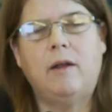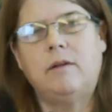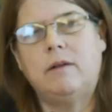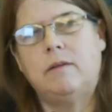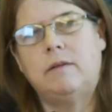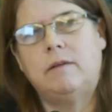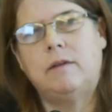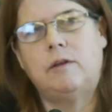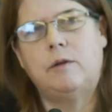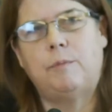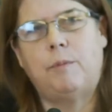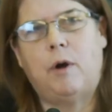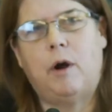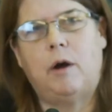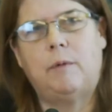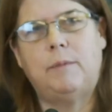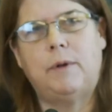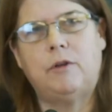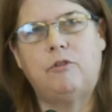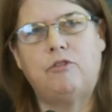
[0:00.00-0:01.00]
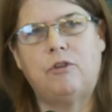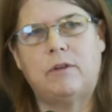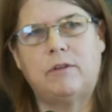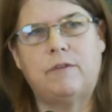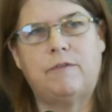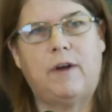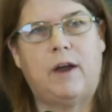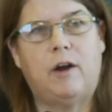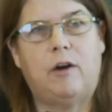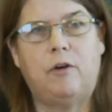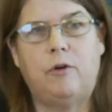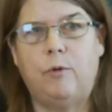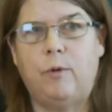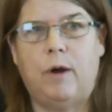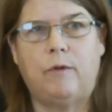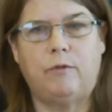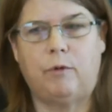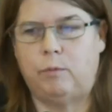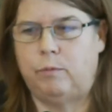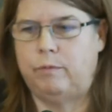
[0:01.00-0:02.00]
does the department justify, or
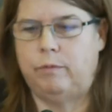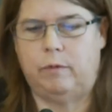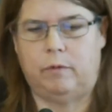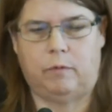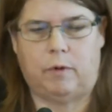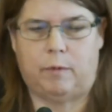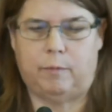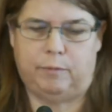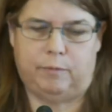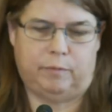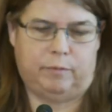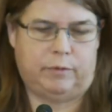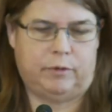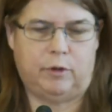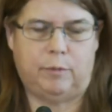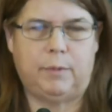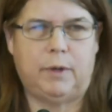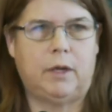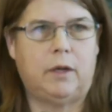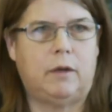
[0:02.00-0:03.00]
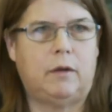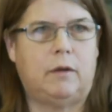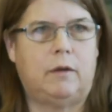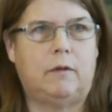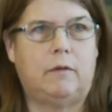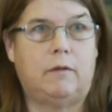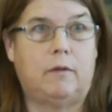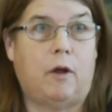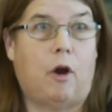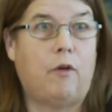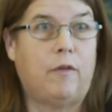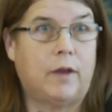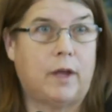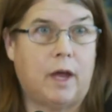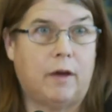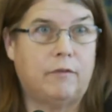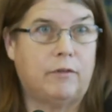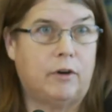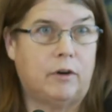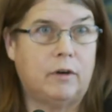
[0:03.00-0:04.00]
whoever, well, I'm assuming, or the
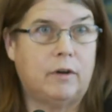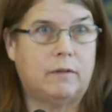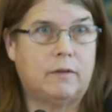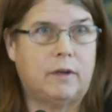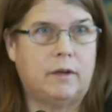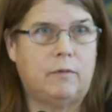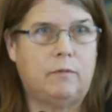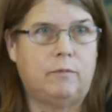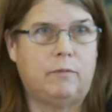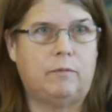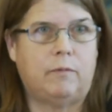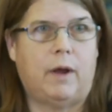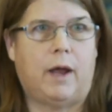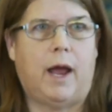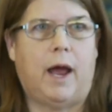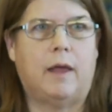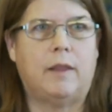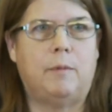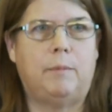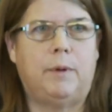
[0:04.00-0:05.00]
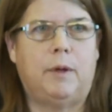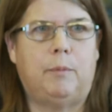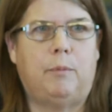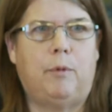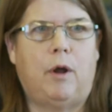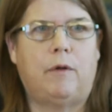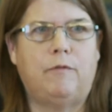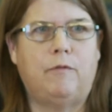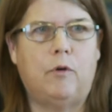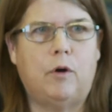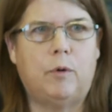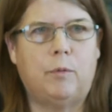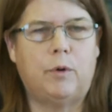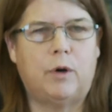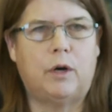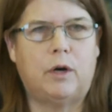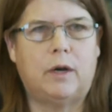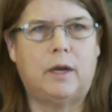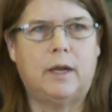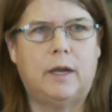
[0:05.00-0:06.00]
governor, because he had the bill brought
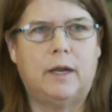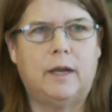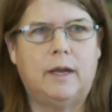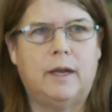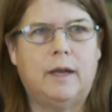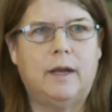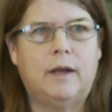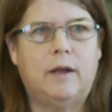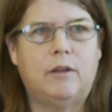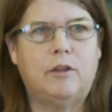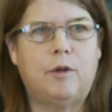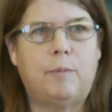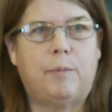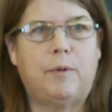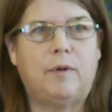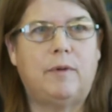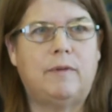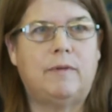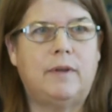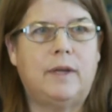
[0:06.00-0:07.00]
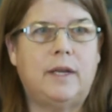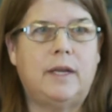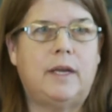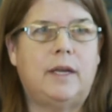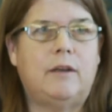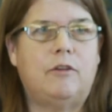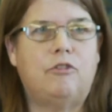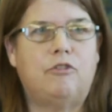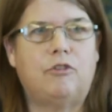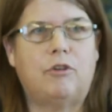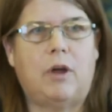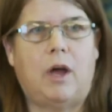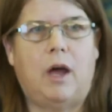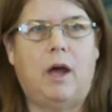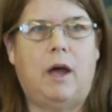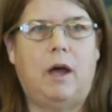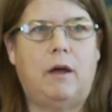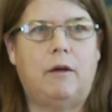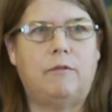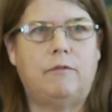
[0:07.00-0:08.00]
forward, the percentage
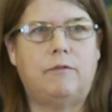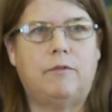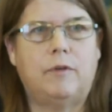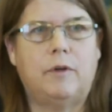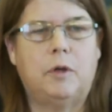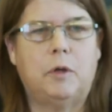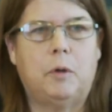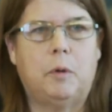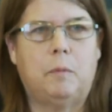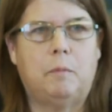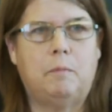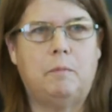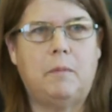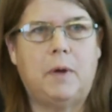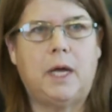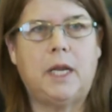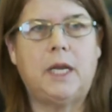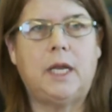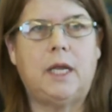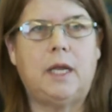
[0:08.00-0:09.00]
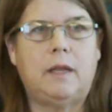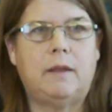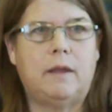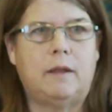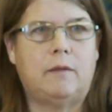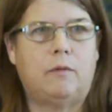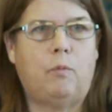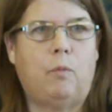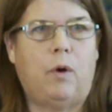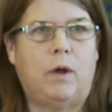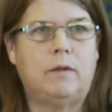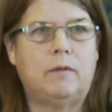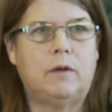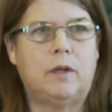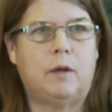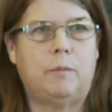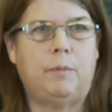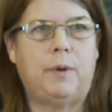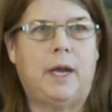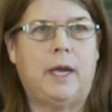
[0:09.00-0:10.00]
of money that one's
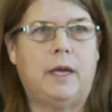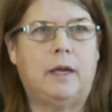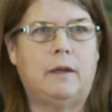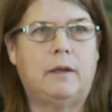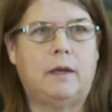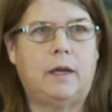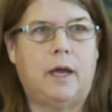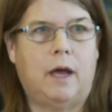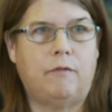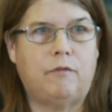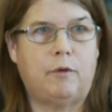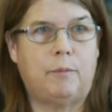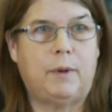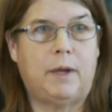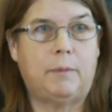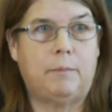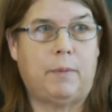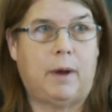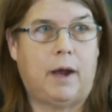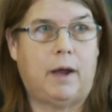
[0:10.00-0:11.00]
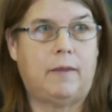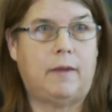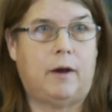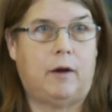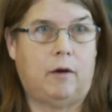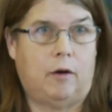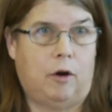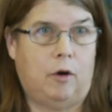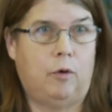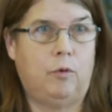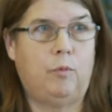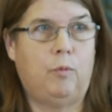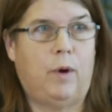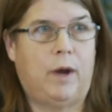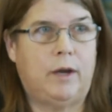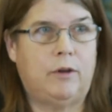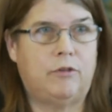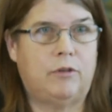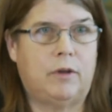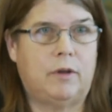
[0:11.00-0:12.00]
going to pay into government by their own
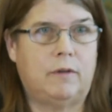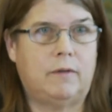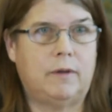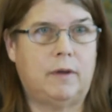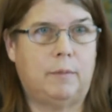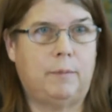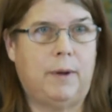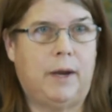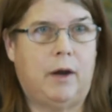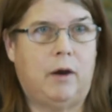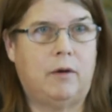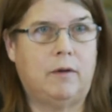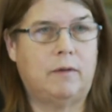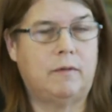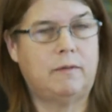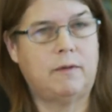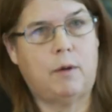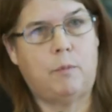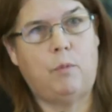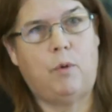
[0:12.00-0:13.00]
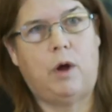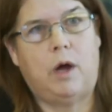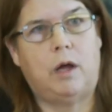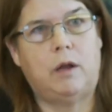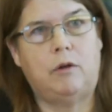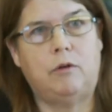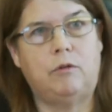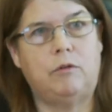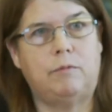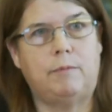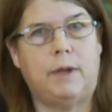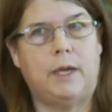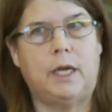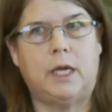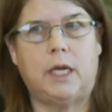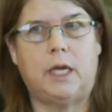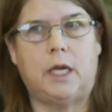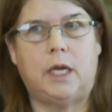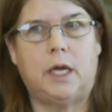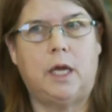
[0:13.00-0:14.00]
wages compared to someone who's
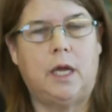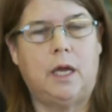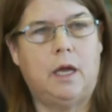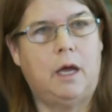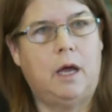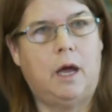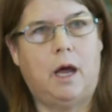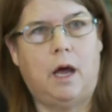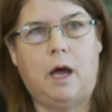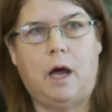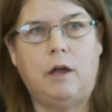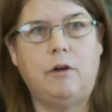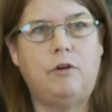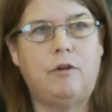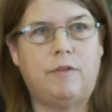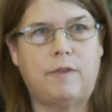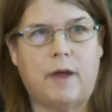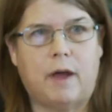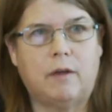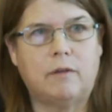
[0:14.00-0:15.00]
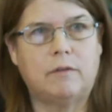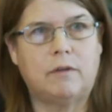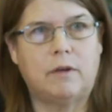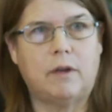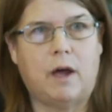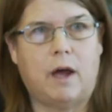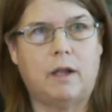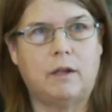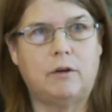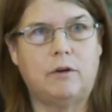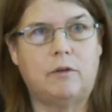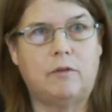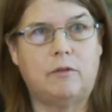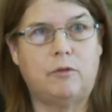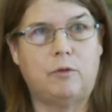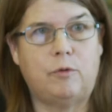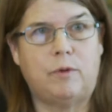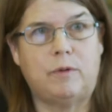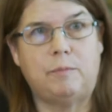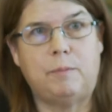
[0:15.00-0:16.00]
making $100,000
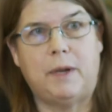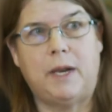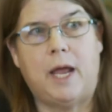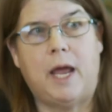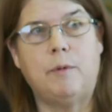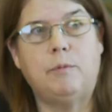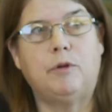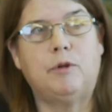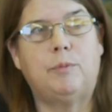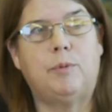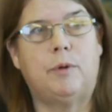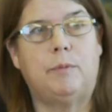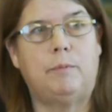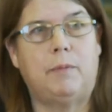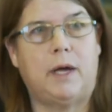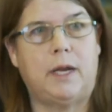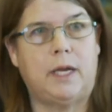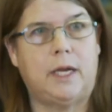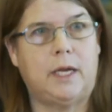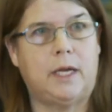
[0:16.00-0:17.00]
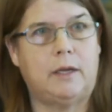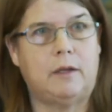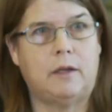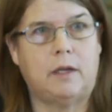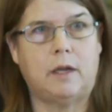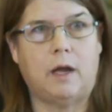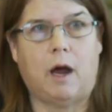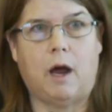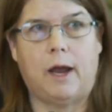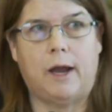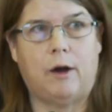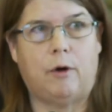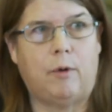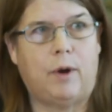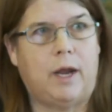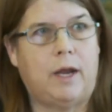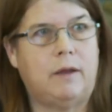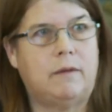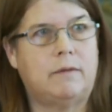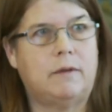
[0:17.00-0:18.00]
who has been able to put money into
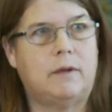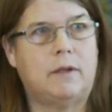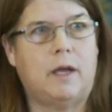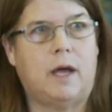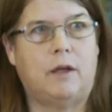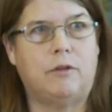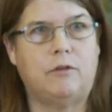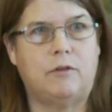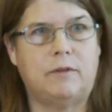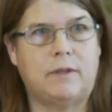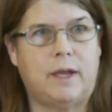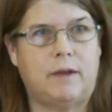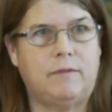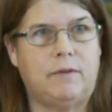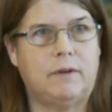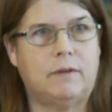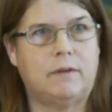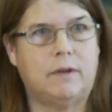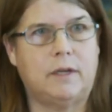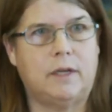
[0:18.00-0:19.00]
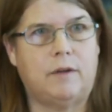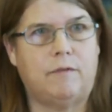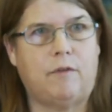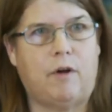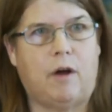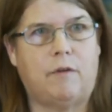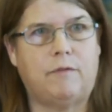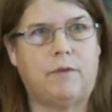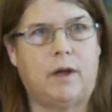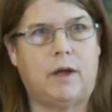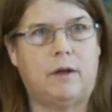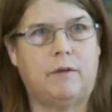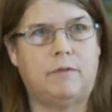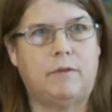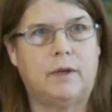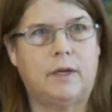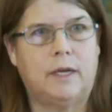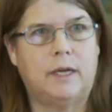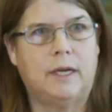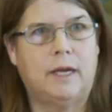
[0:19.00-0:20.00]
IRAs, into other savings to live off of,
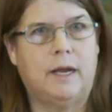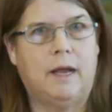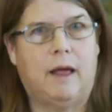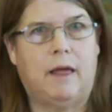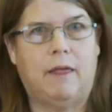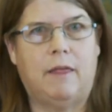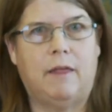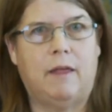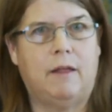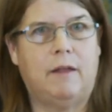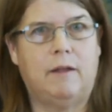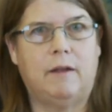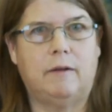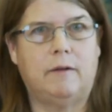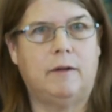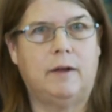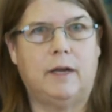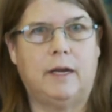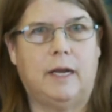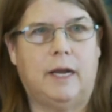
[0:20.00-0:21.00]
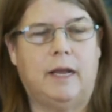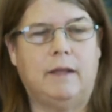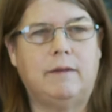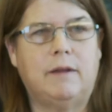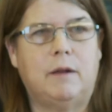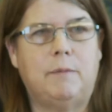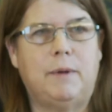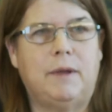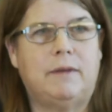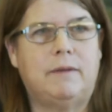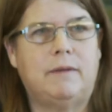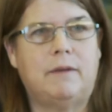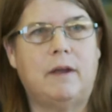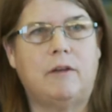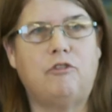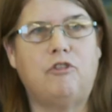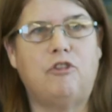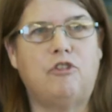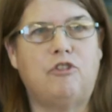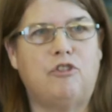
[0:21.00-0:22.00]
it's going to be
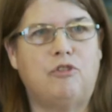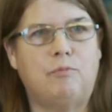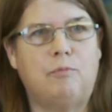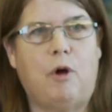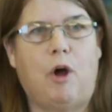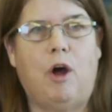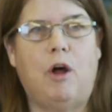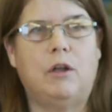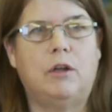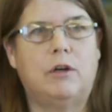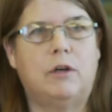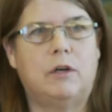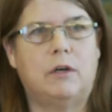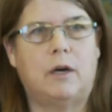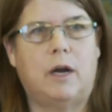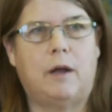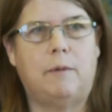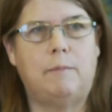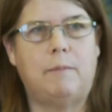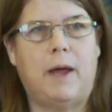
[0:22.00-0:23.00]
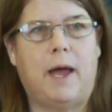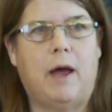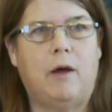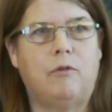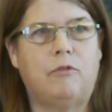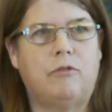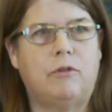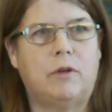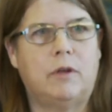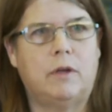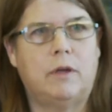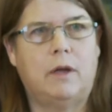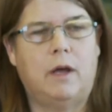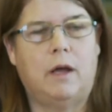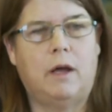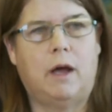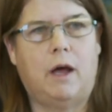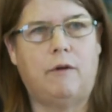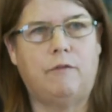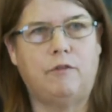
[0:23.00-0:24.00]
such a smaller amount
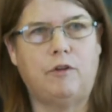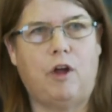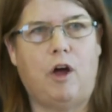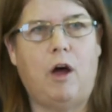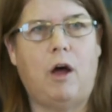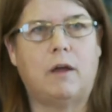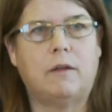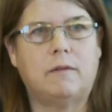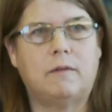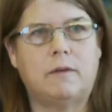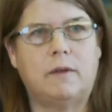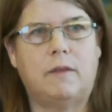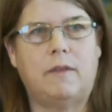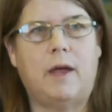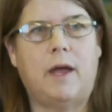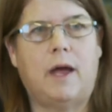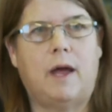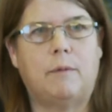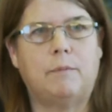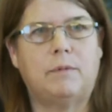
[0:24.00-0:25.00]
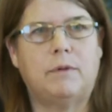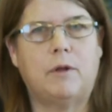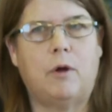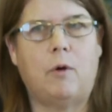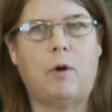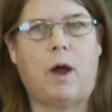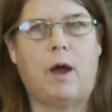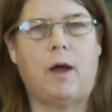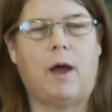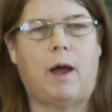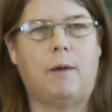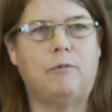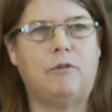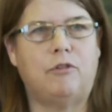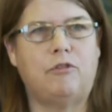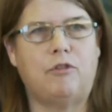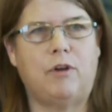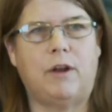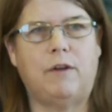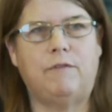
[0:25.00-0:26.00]
of loss to them. So I'm
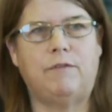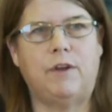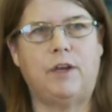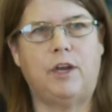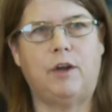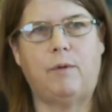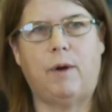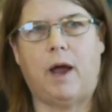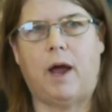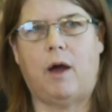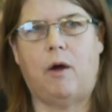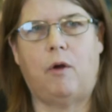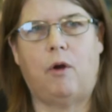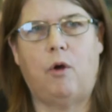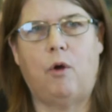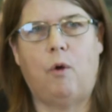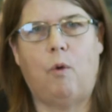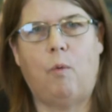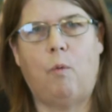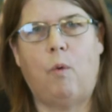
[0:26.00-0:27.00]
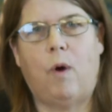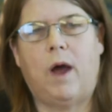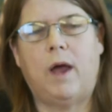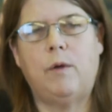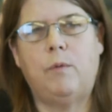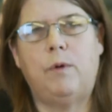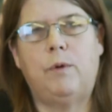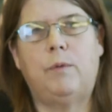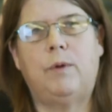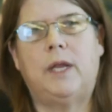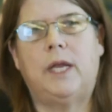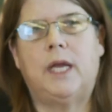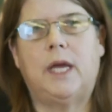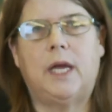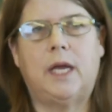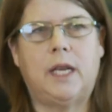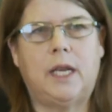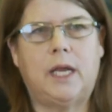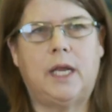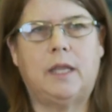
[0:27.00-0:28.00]
just trying to figure out why we would
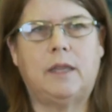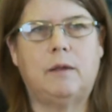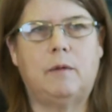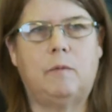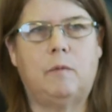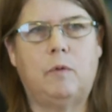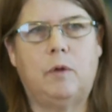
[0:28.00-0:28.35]
again hit